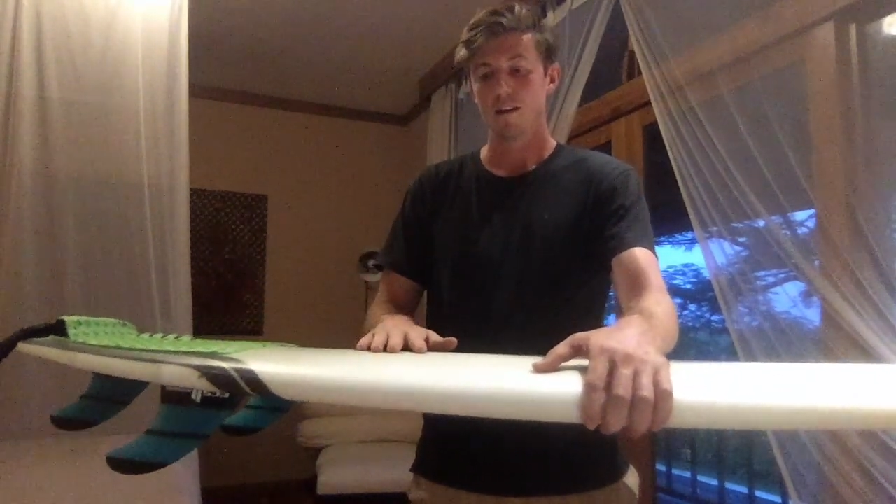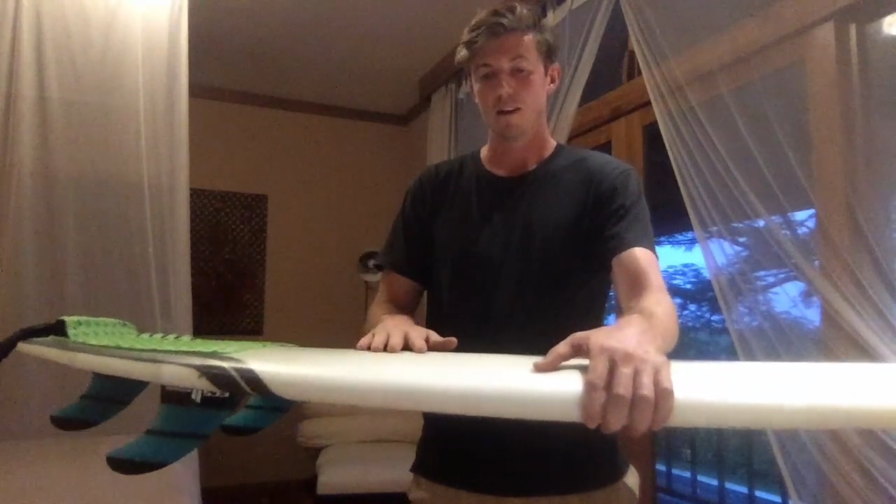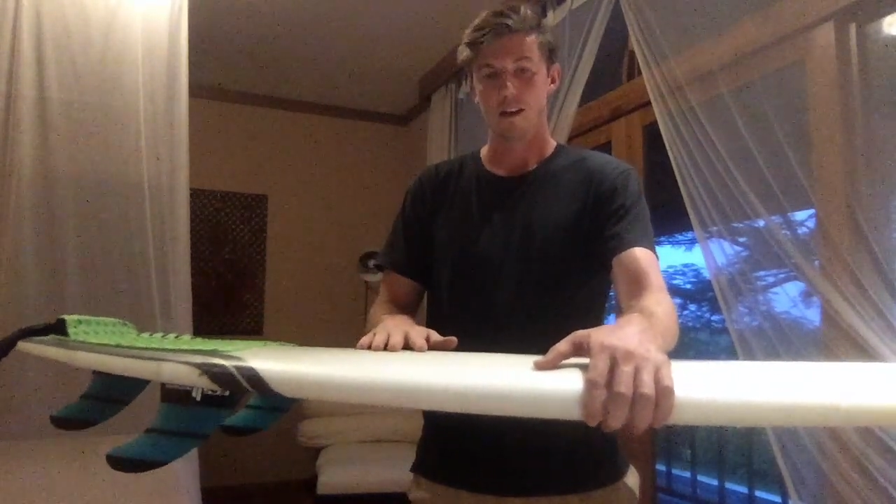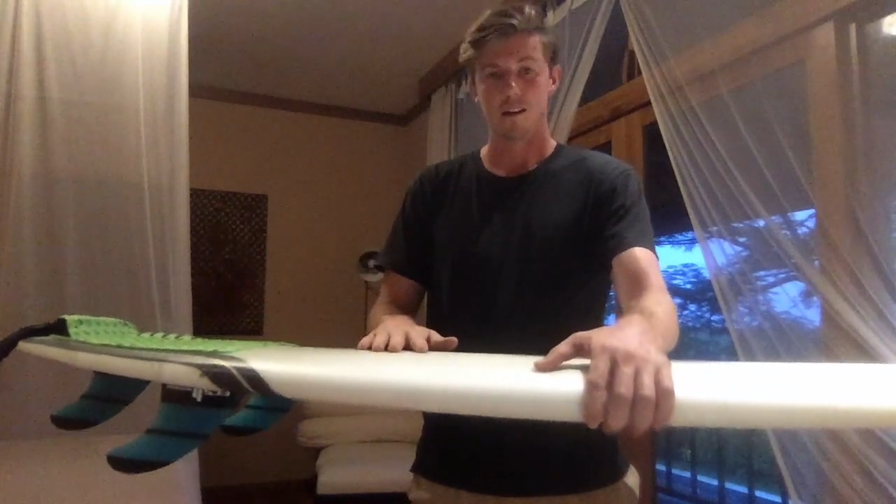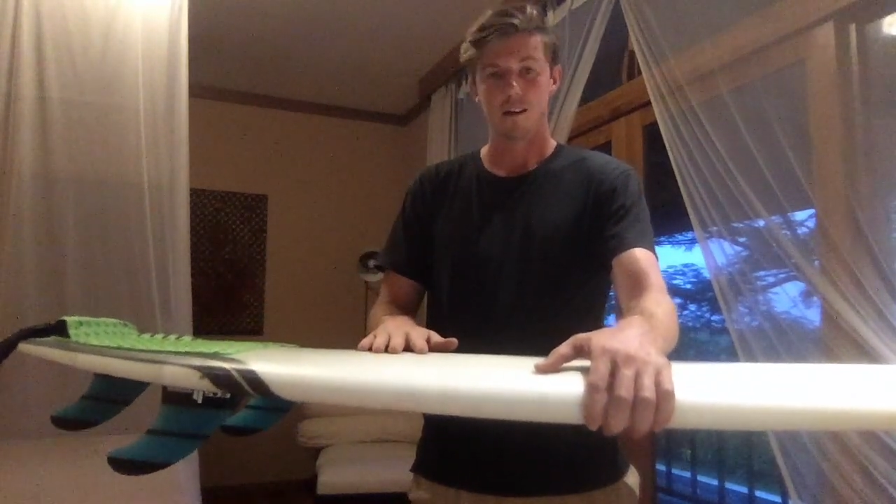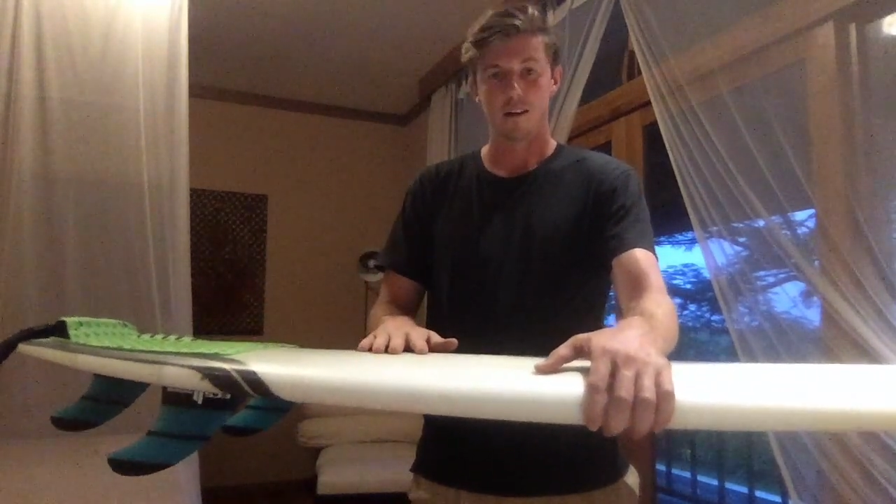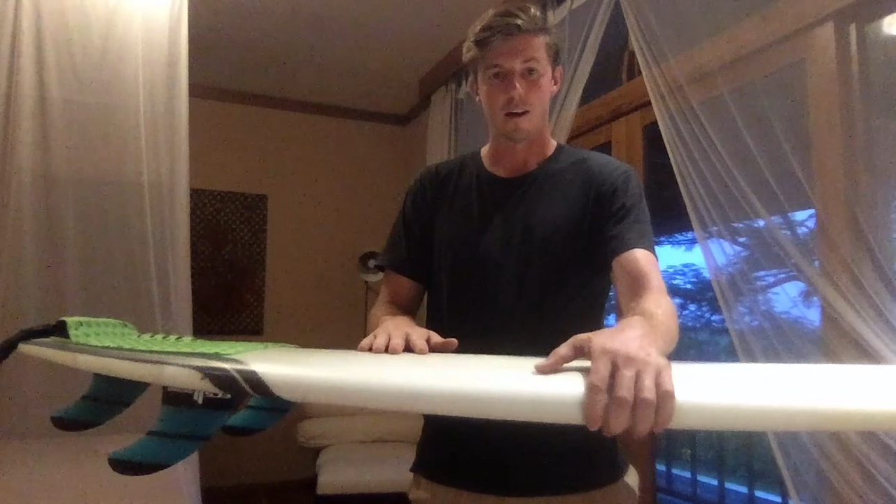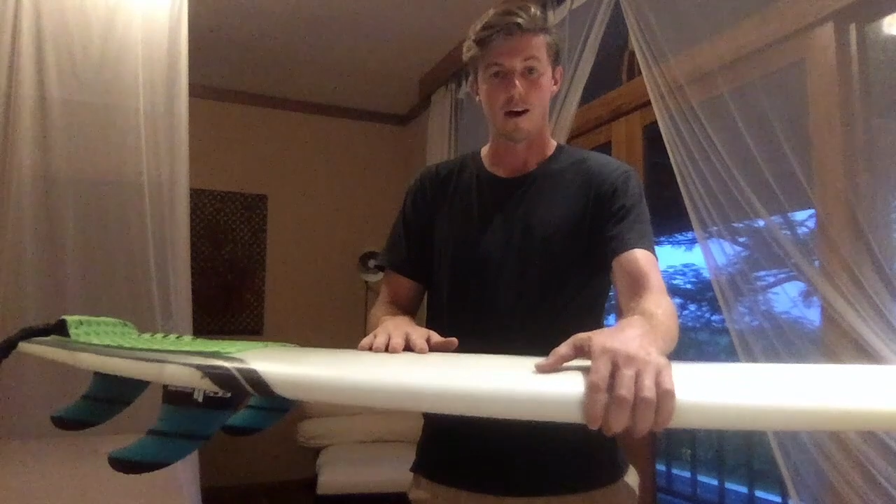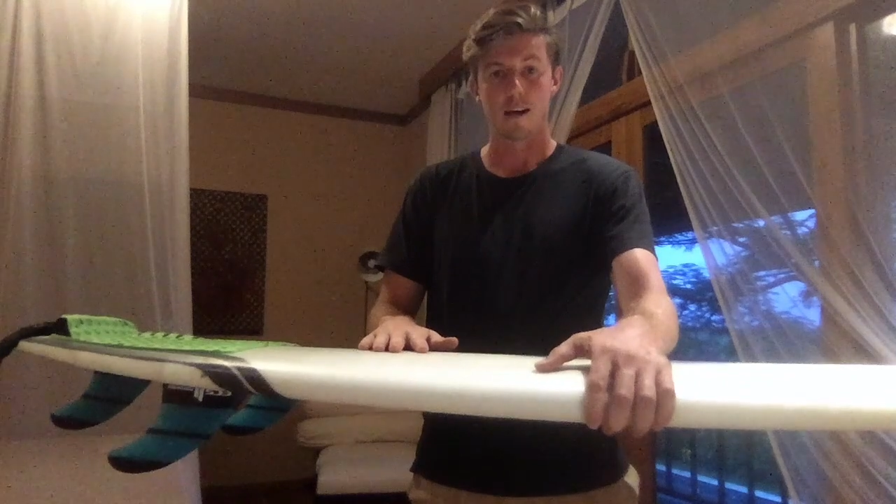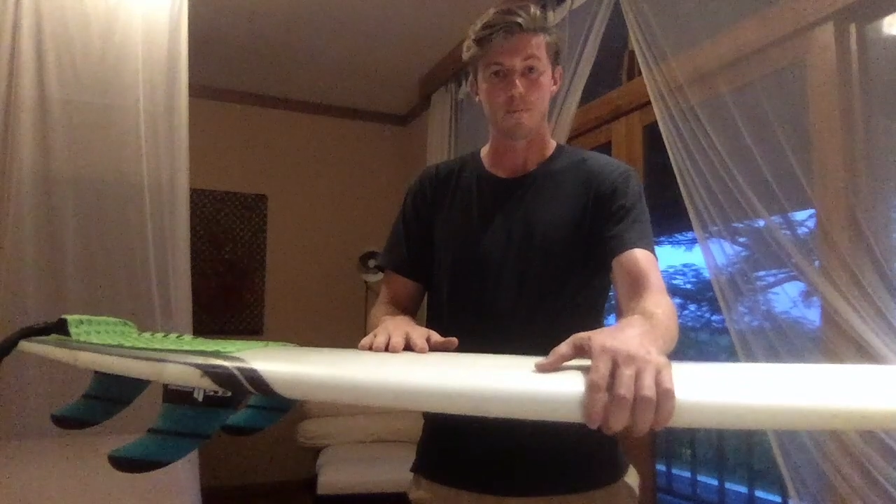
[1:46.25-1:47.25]
a
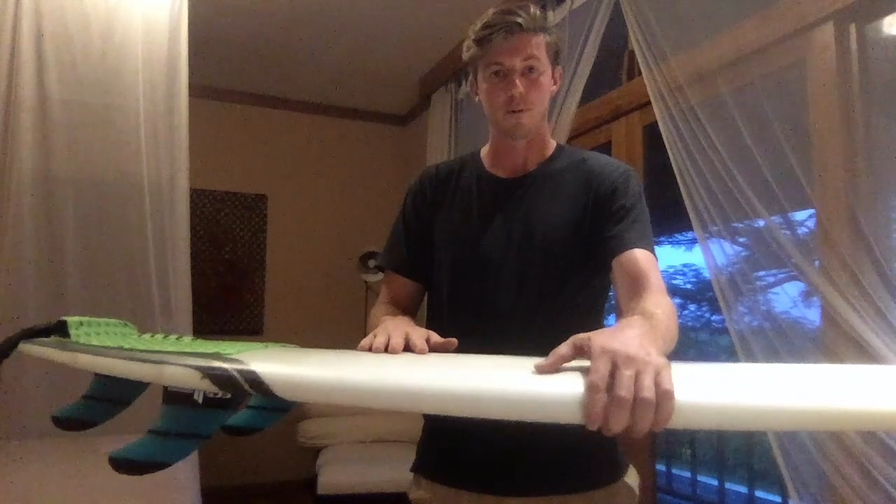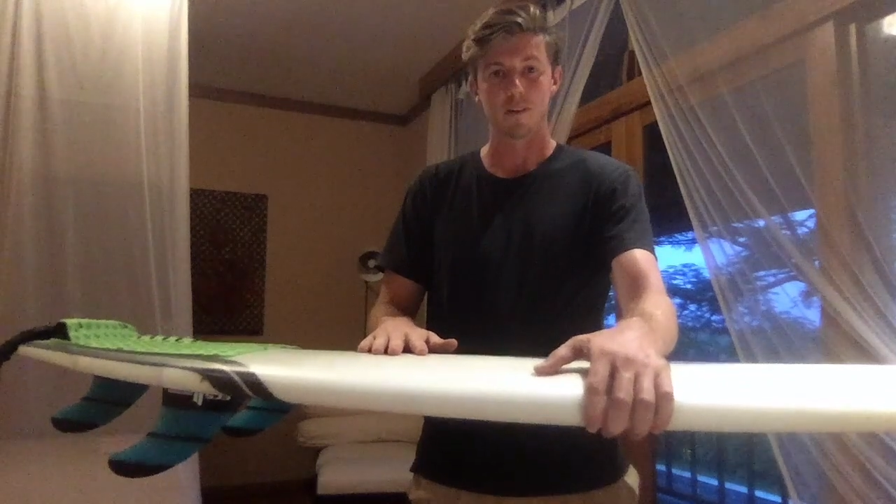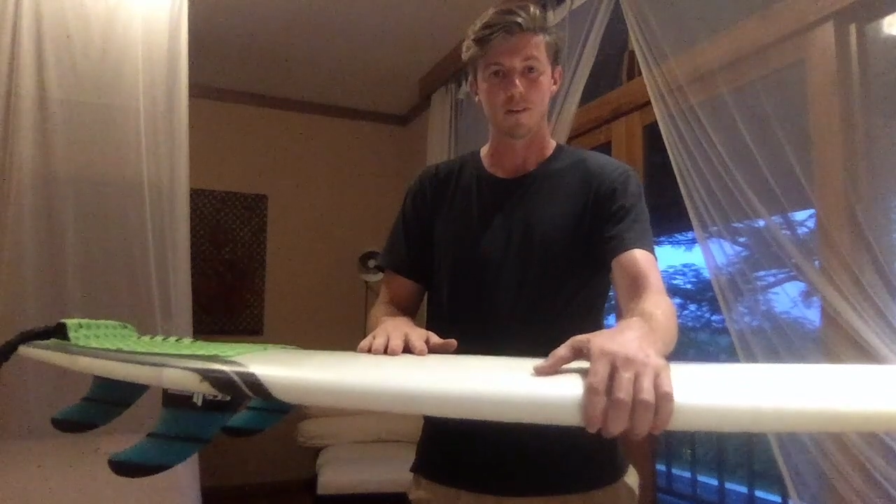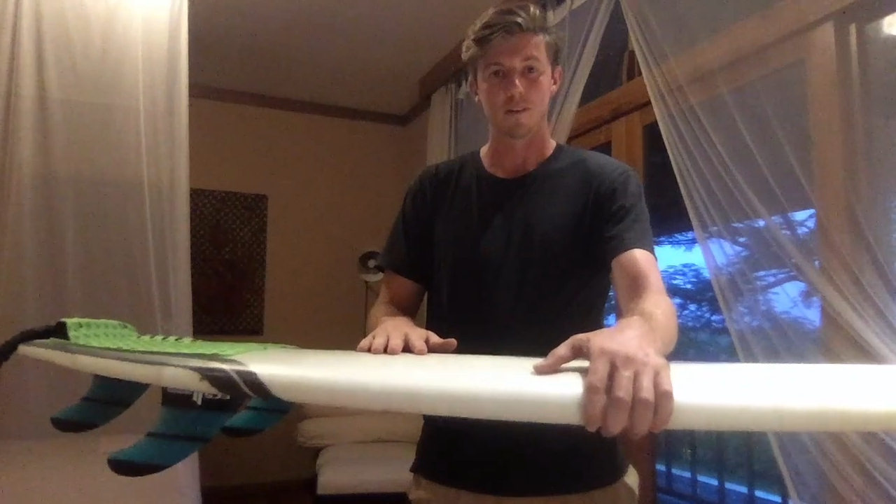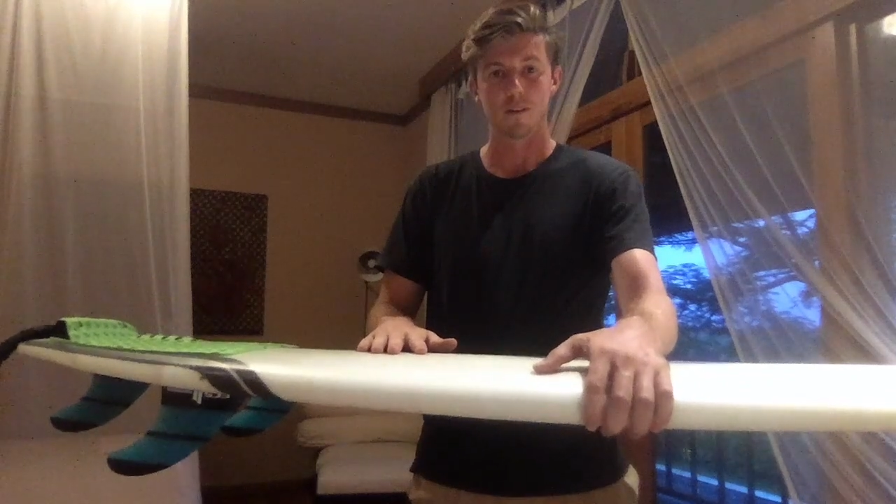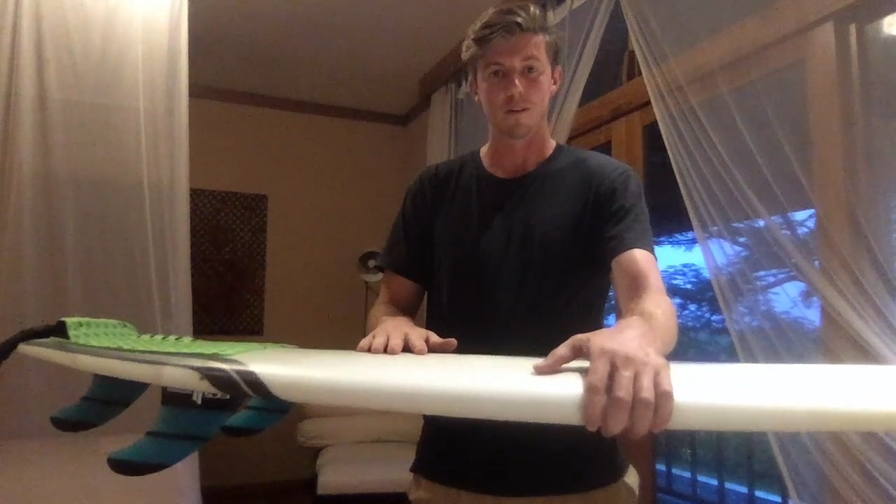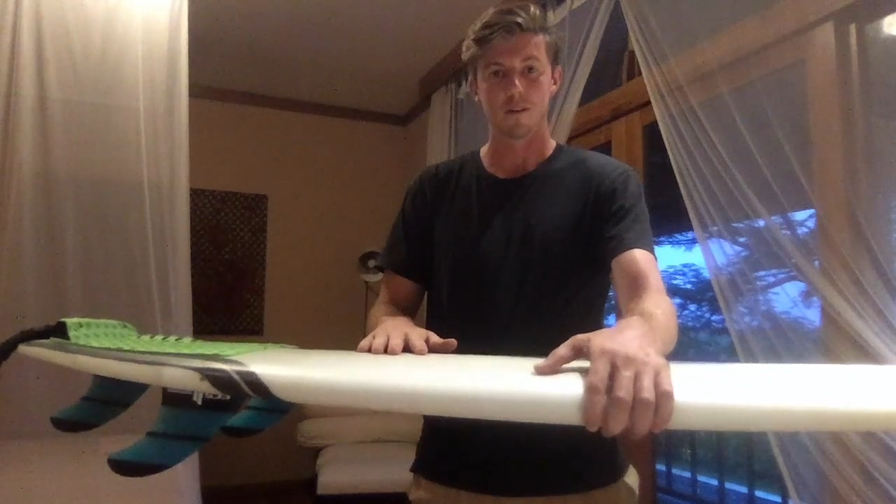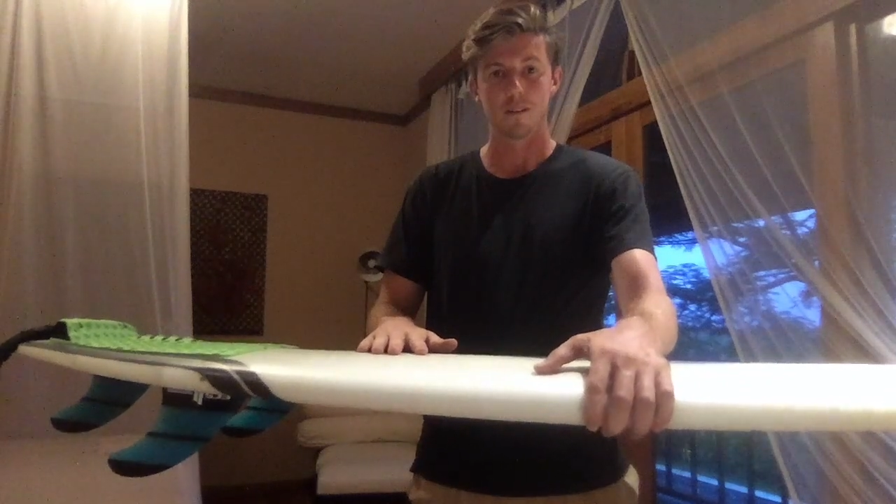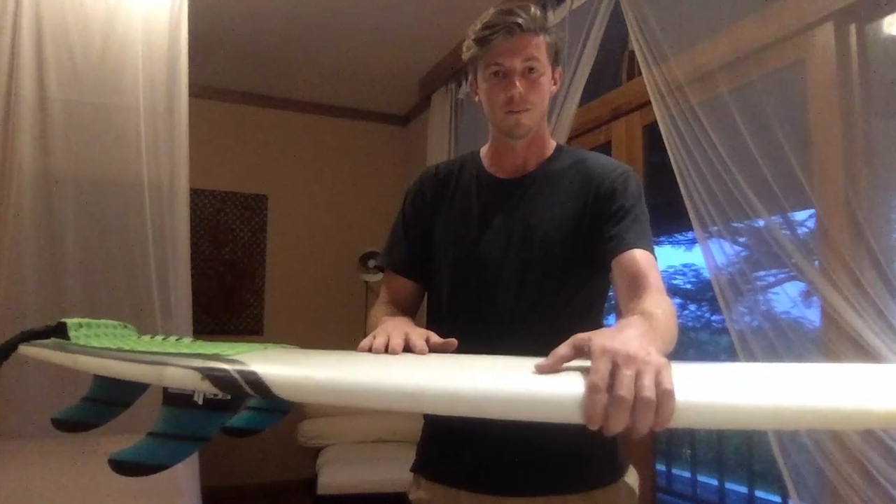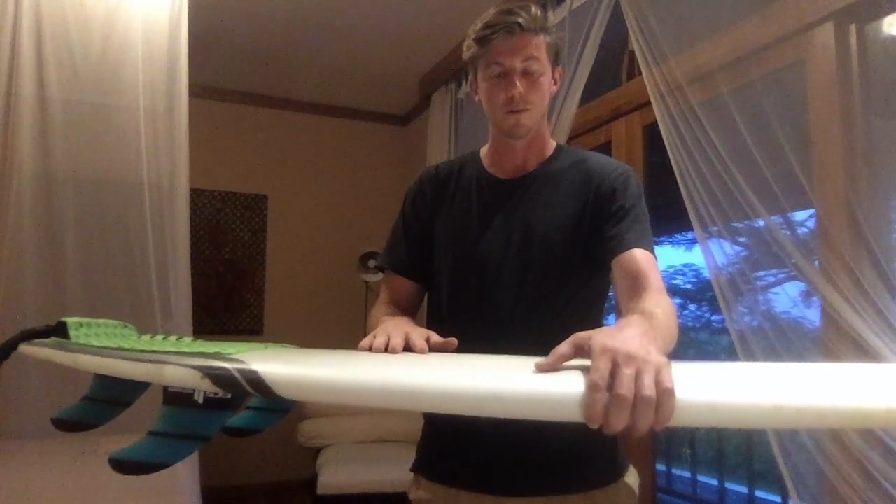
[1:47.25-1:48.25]
higher point in
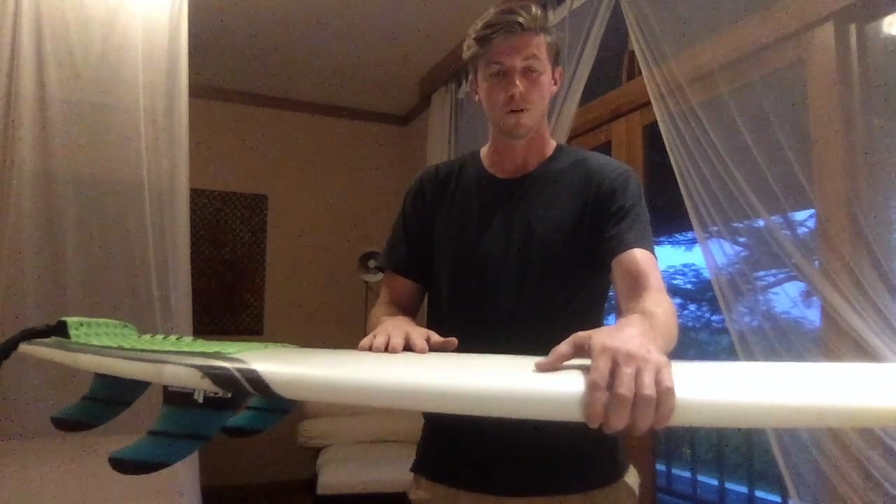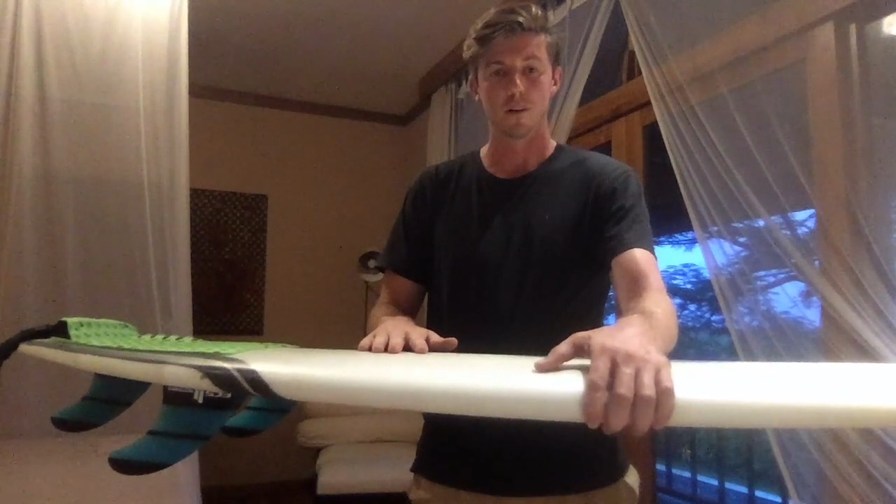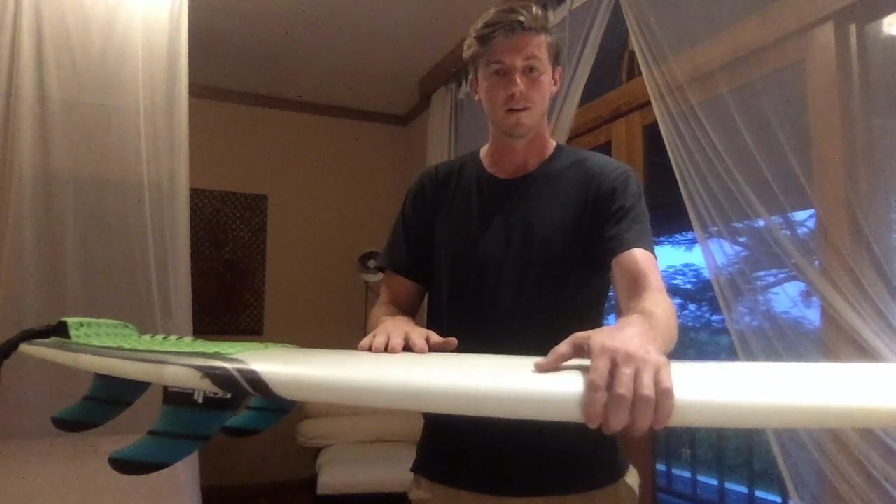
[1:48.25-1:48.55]
the board.